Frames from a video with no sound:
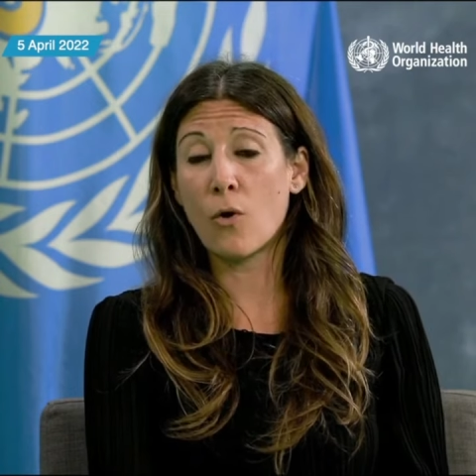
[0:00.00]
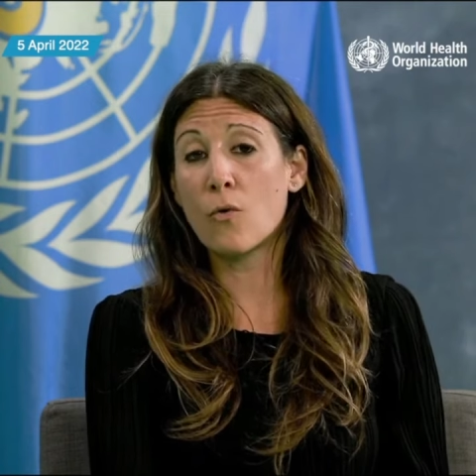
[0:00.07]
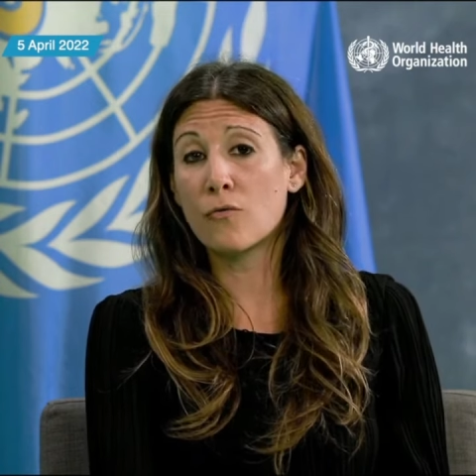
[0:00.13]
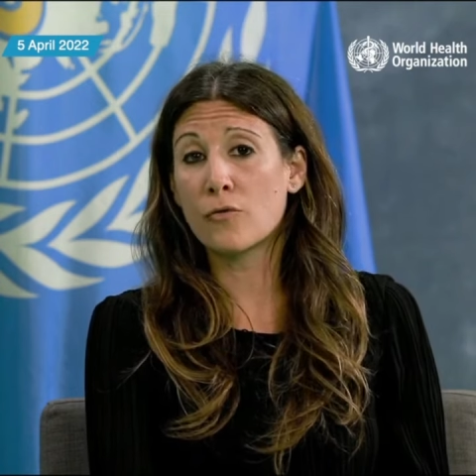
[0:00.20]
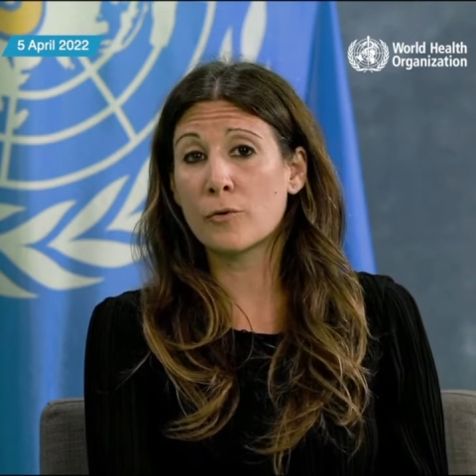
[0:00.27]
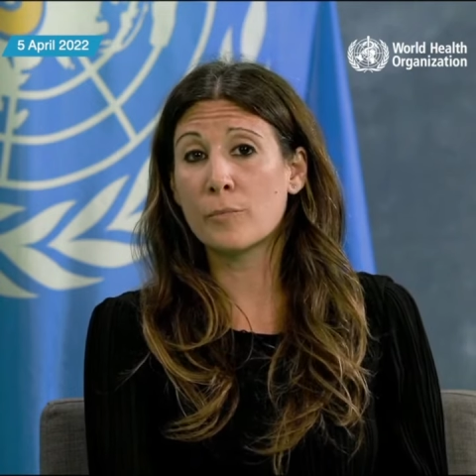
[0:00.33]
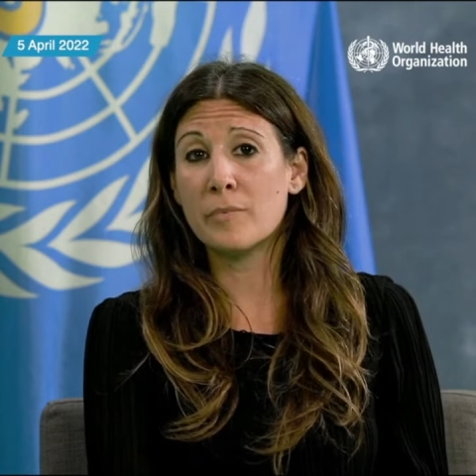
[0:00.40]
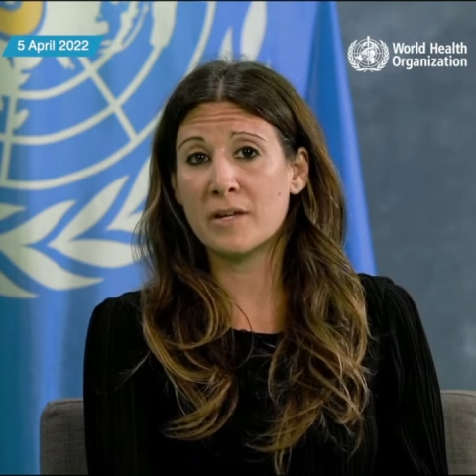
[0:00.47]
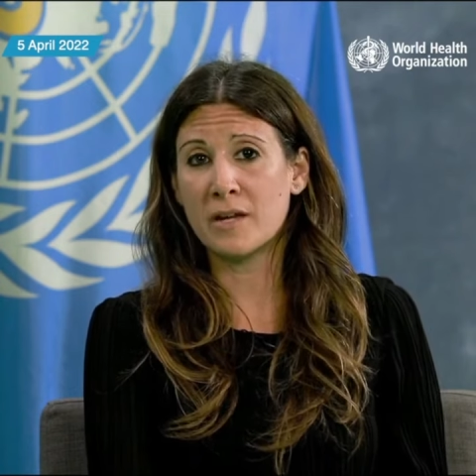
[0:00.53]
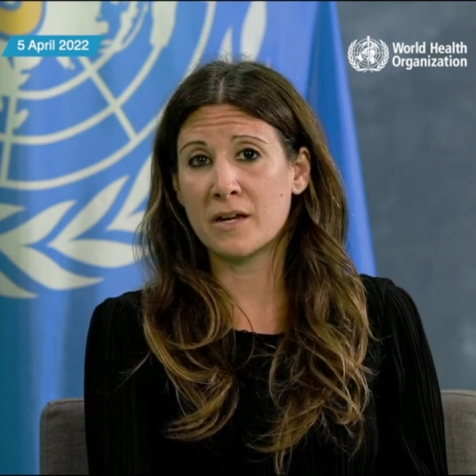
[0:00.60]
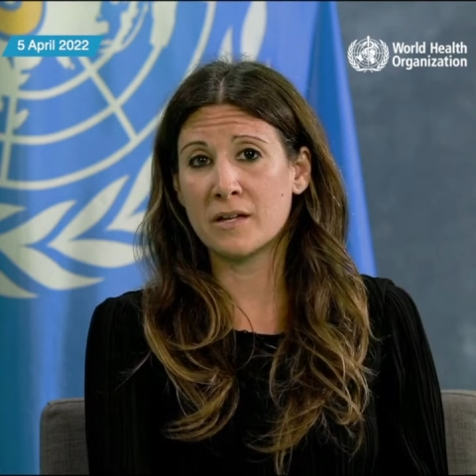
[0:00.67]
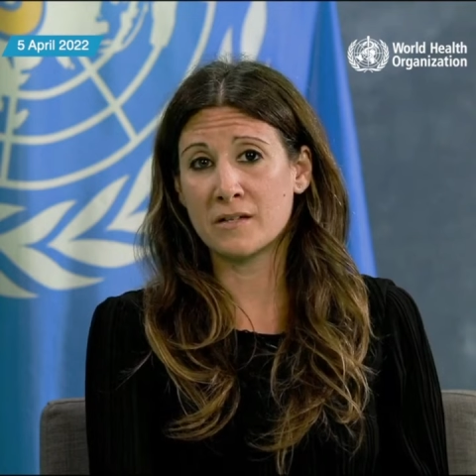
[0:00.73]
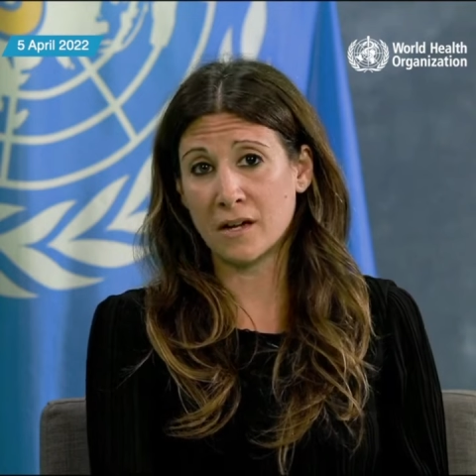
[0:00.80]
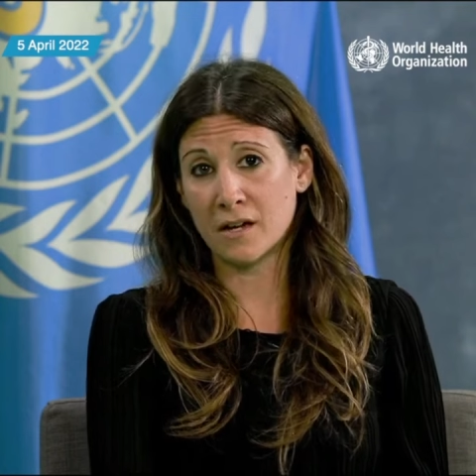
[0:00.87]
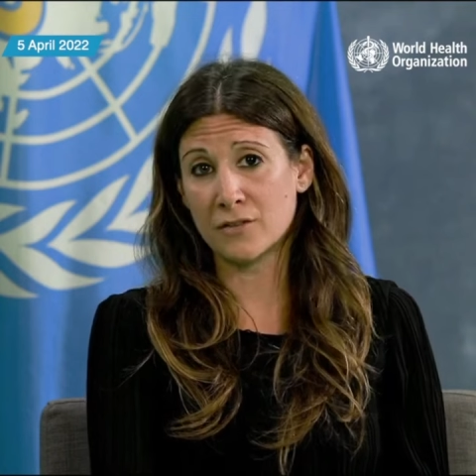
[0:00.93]
over
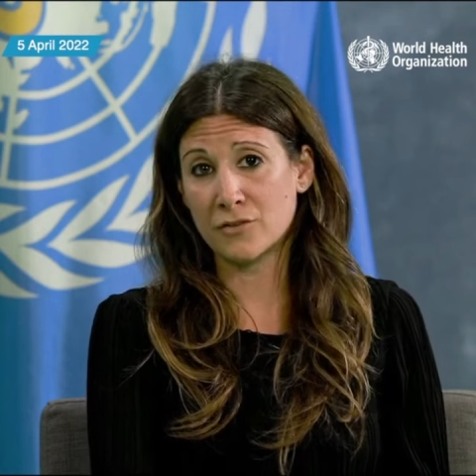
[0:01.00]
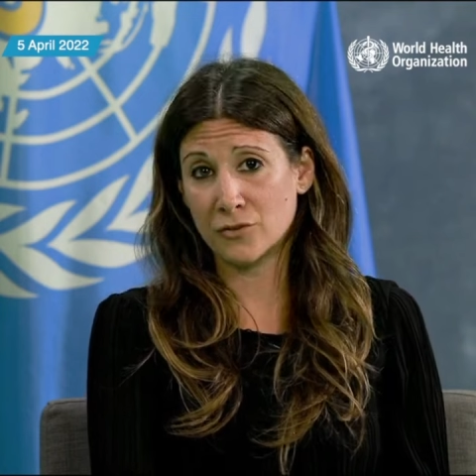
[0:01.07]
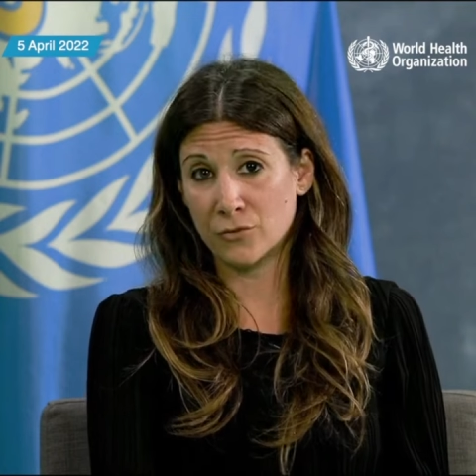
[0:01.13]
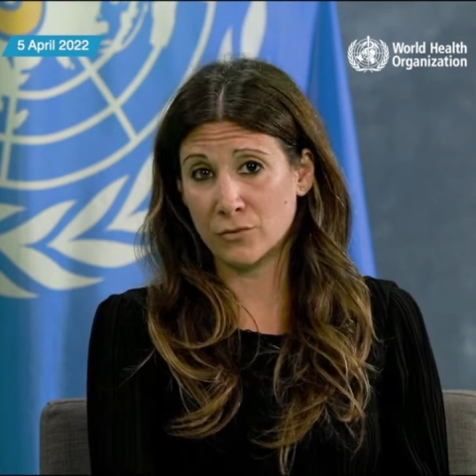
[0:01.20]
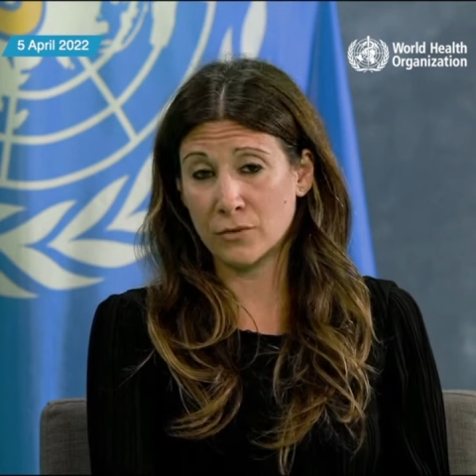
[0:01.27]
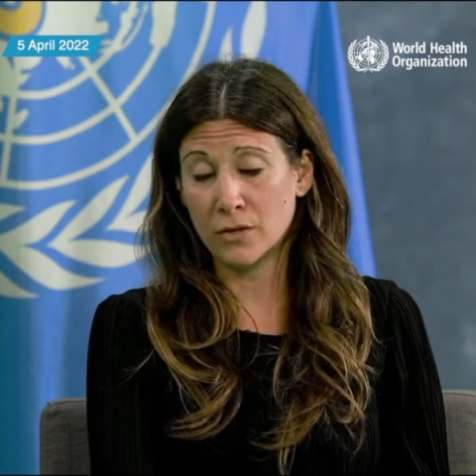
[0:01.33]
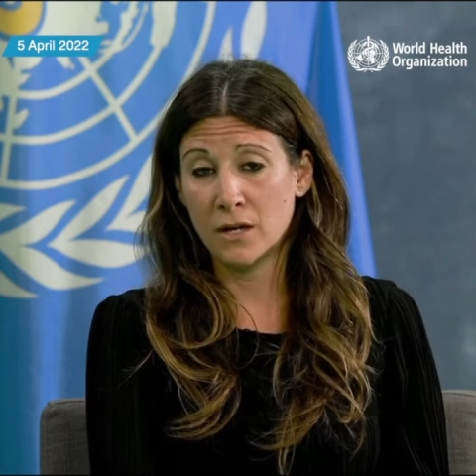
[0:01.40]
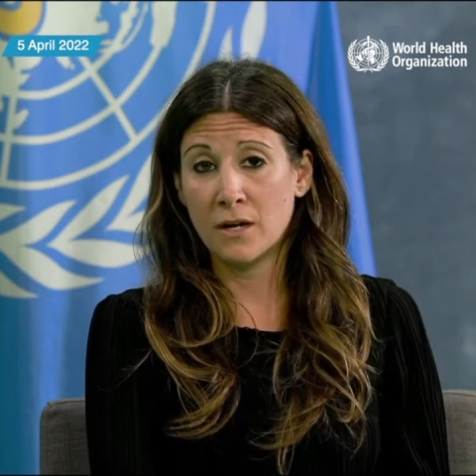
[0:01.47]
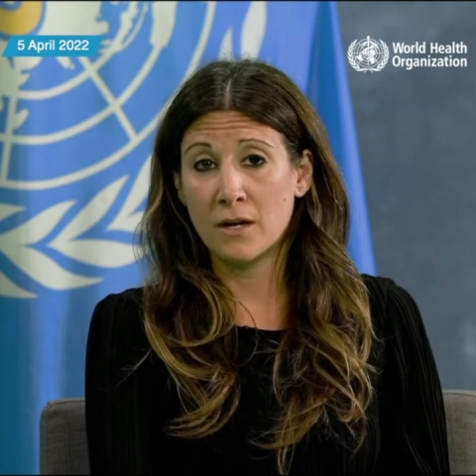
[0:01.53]
BA.2,